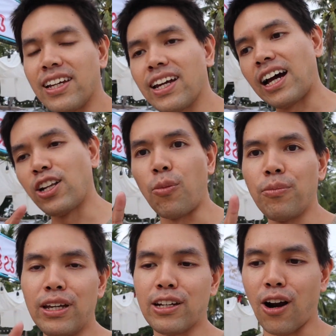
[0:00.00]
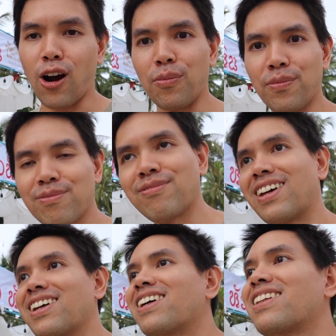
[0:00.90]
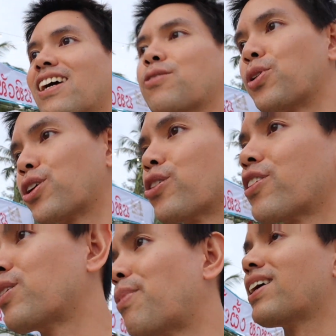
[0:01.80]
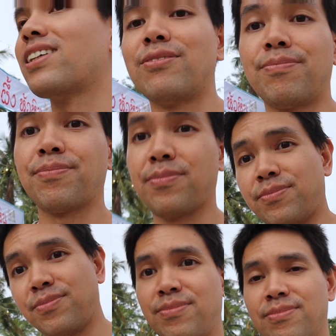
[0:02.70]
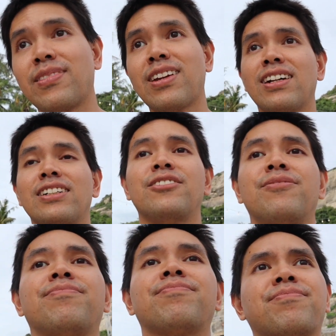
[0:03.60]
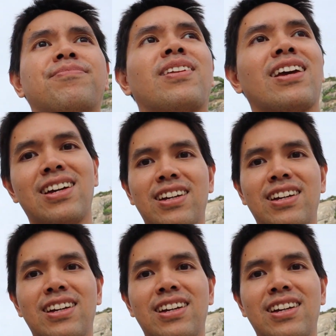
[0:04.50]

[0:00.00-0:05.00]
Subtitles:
rare dish dated back to King Rama V. In this case, it came in the form of a teddy bear. It's a